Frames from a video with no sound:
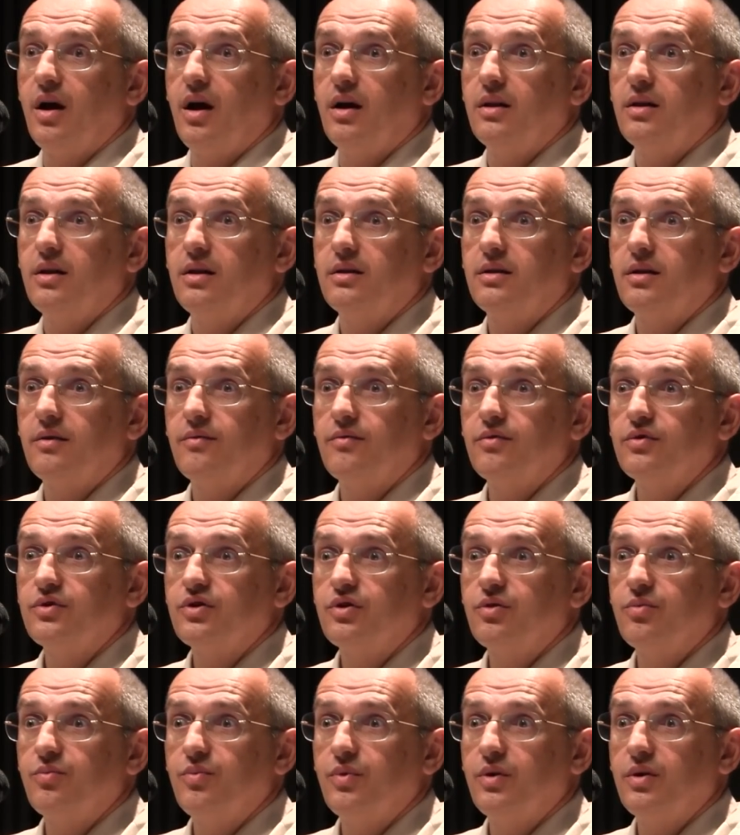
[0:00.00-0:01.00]

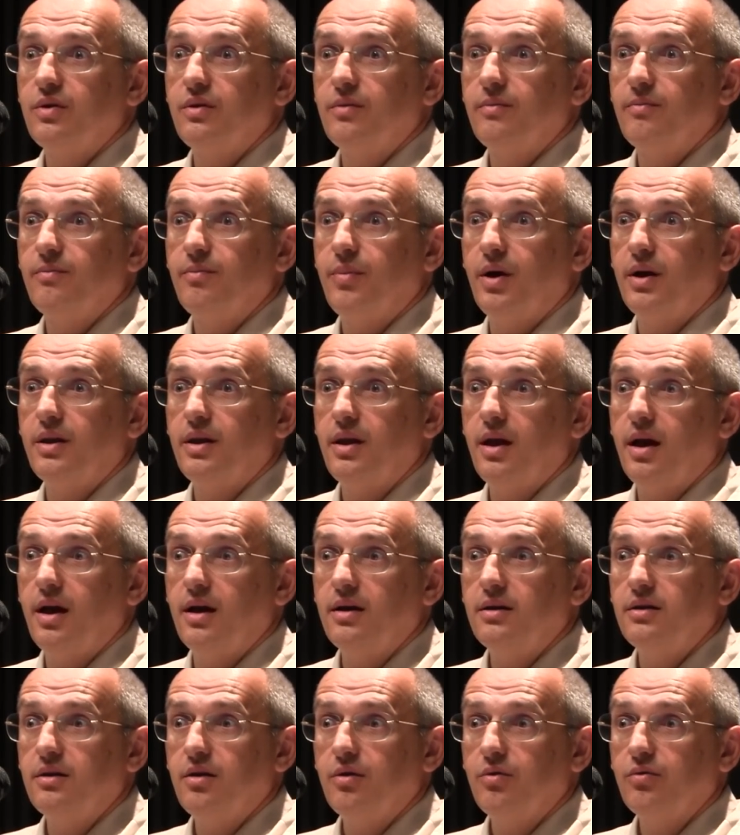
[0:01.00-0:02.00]
And in
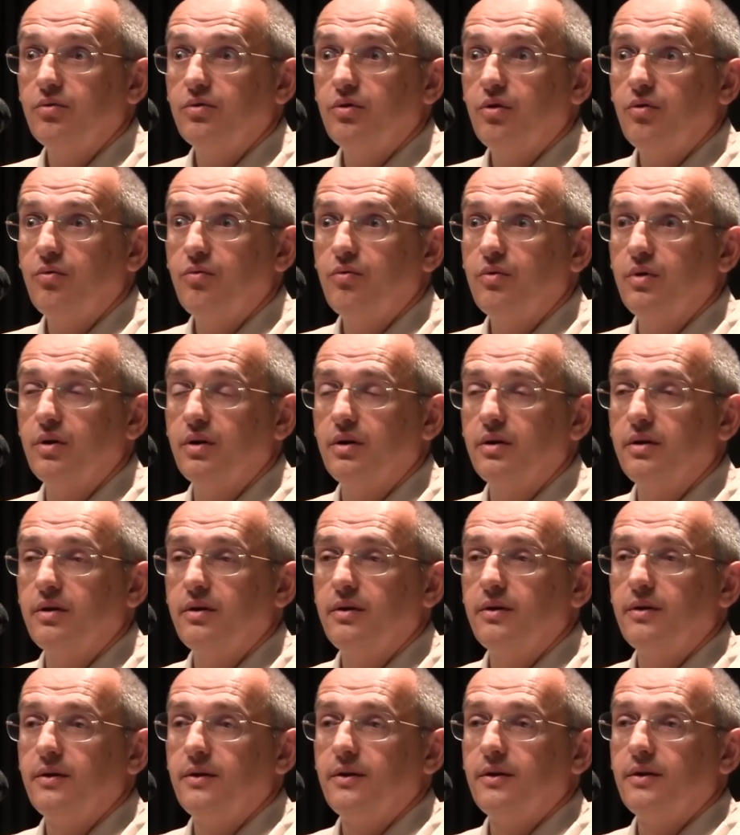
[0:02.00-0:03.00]
order to
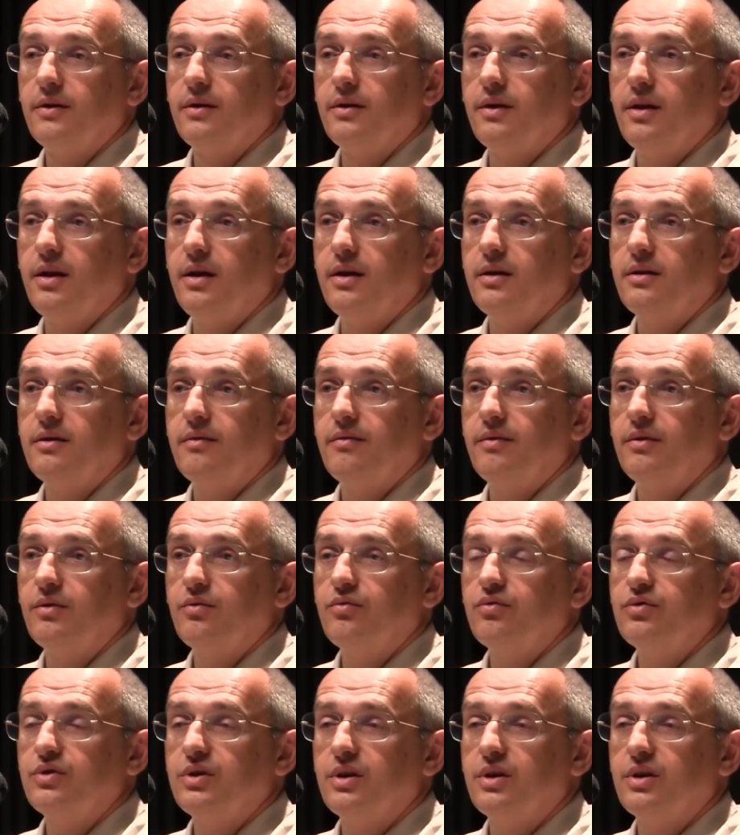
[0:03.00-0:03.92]
understand each other,